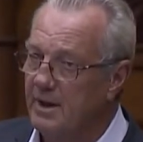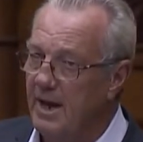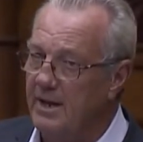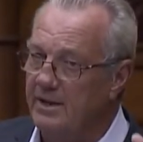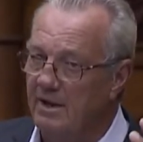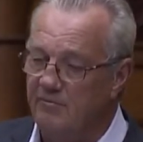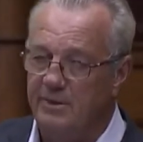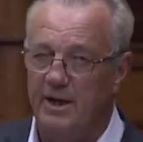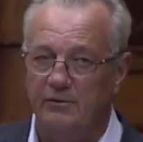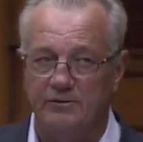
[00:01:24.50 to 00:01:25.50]
and the
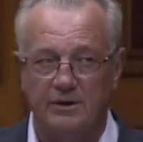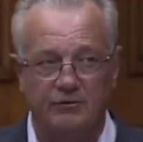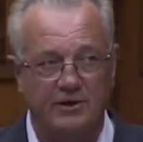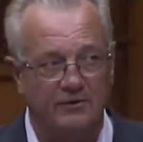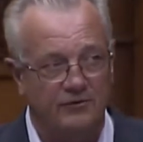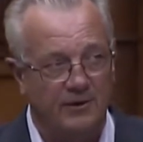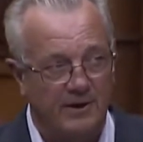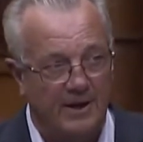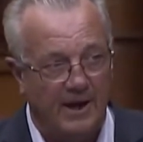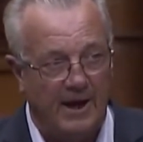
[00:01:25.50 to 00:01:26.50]
government house leader says,
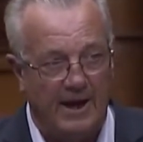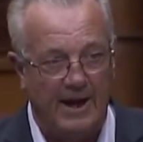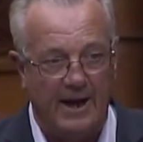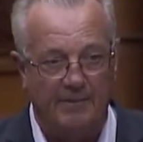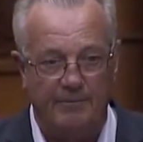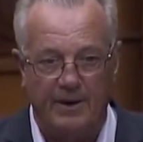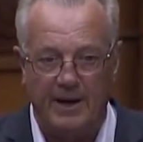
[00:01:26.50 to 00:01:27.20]
uh,